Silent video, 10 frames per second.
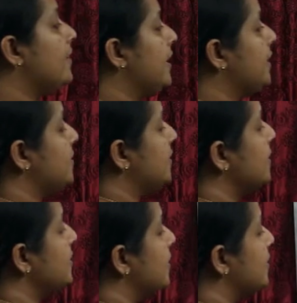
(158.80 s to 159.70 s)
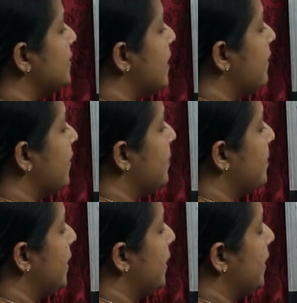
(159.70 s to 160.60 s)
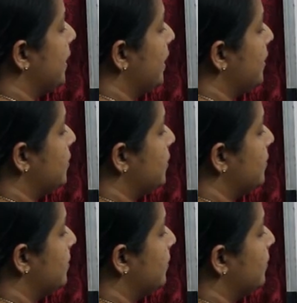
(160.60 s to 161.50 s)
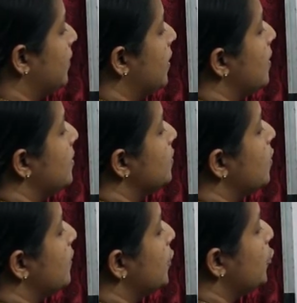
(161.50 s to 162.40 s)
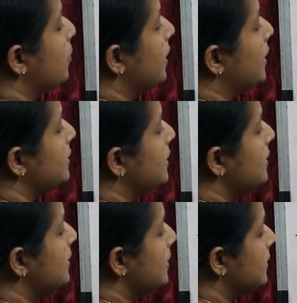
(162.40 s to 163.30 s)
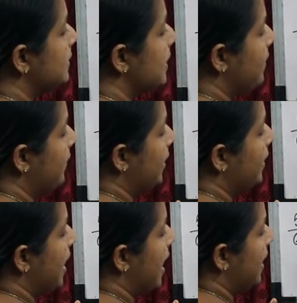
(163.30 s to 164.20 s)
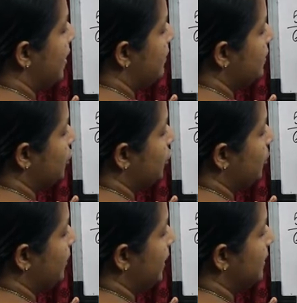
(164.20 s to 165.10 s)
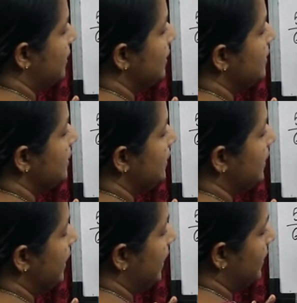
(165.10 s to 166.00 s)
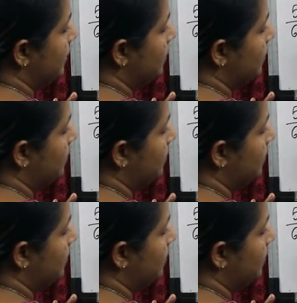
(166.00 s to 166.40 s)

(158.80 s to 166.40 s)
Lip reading: next is 7 by 8. So our numerator is 7 and our denominator is 8.